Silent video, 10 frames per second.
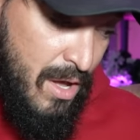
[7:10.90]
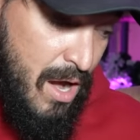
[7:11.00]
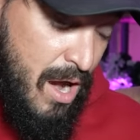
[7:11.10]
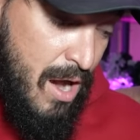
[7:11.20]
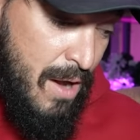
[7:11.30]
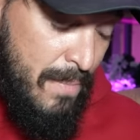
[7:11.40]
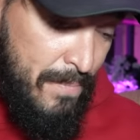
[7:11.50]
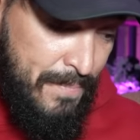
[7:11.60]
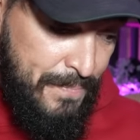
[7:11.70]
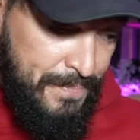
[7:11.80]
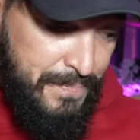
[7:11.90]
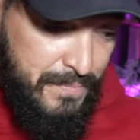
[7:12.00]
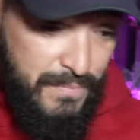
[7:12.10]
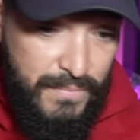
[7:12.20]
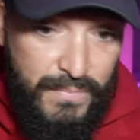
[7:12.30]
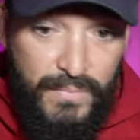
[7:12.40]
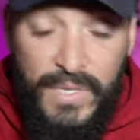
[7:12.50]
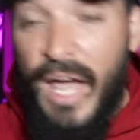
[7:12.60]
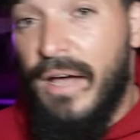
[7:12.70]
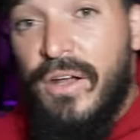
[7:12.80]
Yeah,
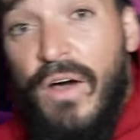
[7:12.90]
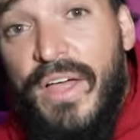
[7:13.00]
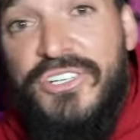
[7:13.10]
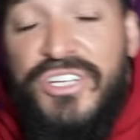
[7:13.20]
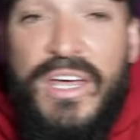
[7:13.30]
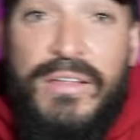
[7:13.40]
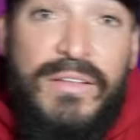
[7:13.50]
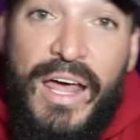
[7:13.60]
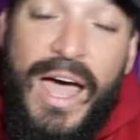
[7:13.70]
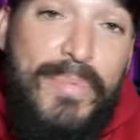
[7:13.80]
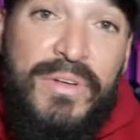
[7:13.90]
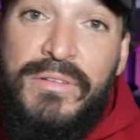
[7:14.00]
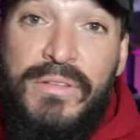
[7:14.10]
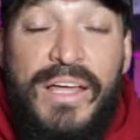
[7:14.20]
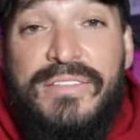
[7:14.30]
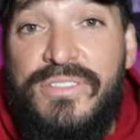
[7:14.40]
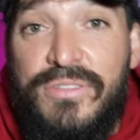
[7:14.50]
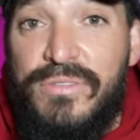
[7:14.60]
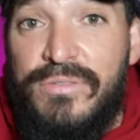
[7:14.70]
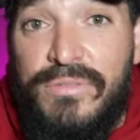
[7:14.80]
and all that shit that happened led
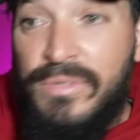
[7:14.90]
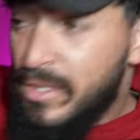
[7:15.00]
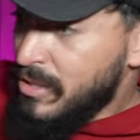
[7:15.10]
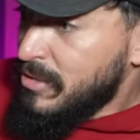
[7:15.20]
to